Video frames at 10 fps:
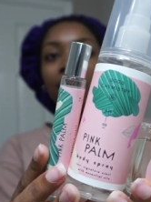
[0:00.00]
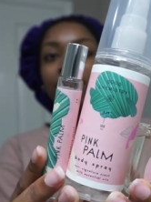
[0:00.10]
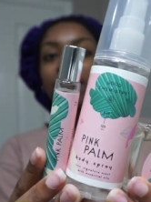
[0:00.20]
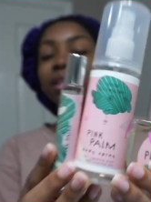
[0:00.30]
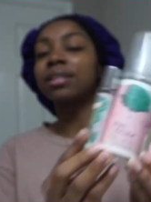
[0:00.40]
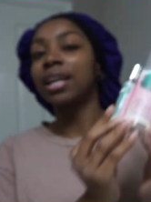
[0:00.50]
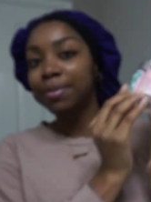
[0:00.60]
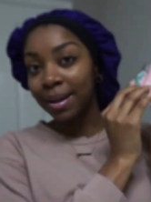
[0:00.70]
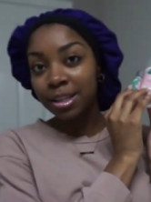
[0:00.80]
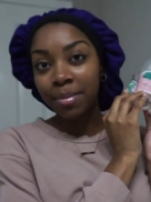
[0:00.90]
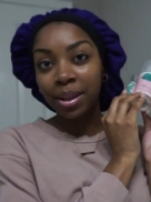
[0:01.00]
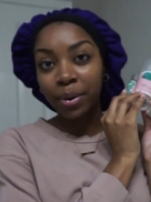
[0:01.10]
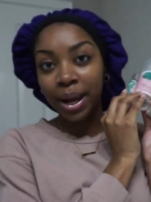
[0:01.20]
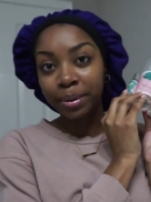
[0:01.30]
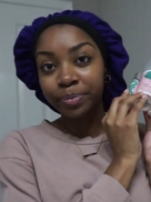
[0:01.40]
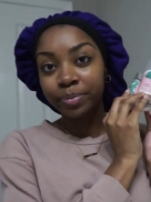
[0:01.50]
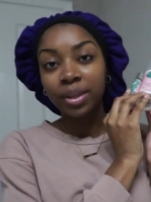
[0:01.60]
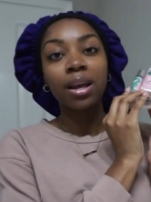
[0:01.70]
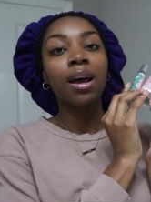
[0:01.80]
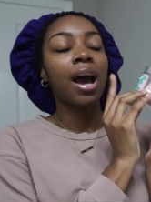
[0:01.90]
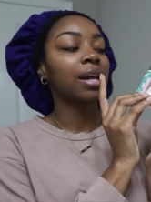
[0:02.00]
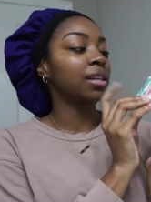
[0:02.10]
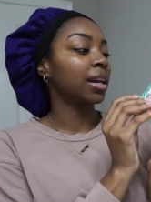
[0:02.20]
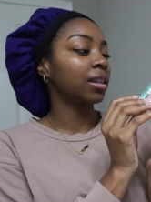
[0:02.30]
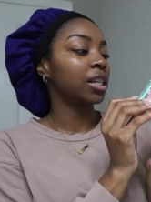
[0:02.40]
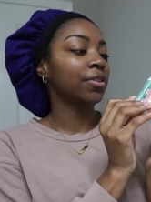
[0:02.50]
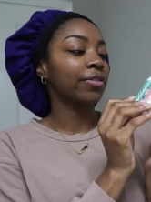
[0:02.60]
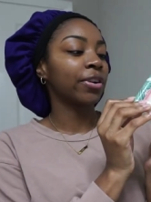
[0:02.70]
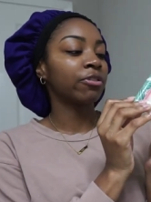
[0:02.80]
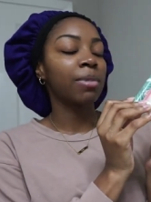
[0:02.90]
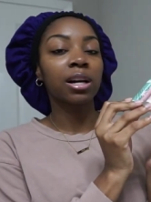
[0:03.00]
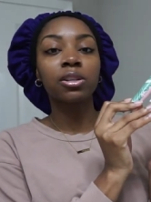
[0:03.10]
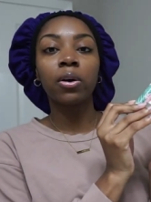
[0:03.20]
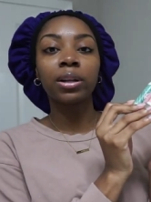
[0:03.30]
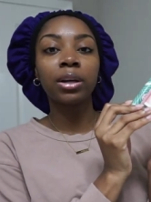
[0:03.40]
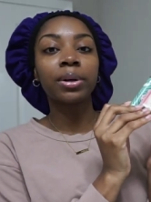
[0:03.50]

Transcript: and this is not sponsored by the way. I did get these for free from Octoly,